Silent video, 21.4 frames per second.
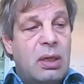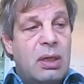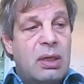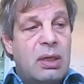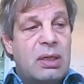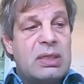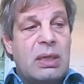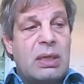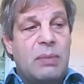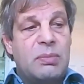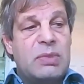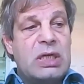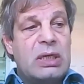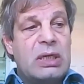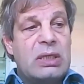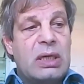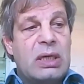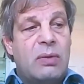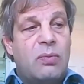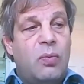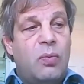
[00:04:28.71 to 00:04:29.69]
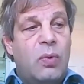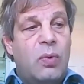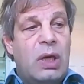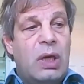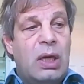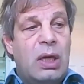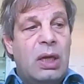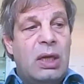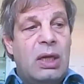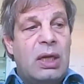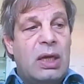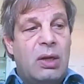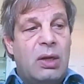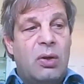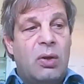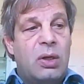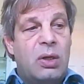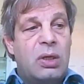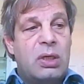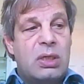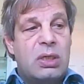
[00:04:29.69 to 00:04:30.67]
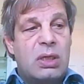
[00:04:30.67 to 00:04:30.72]
something that we
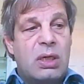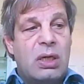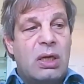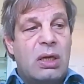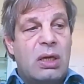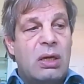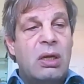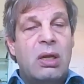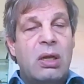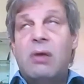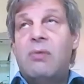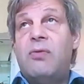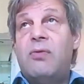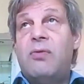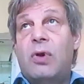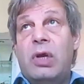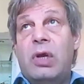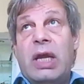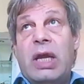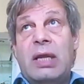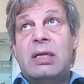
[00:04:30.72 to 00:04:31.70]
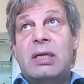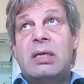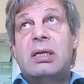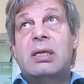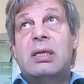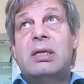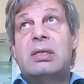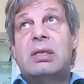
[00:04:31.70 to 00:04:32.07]
cannot forget.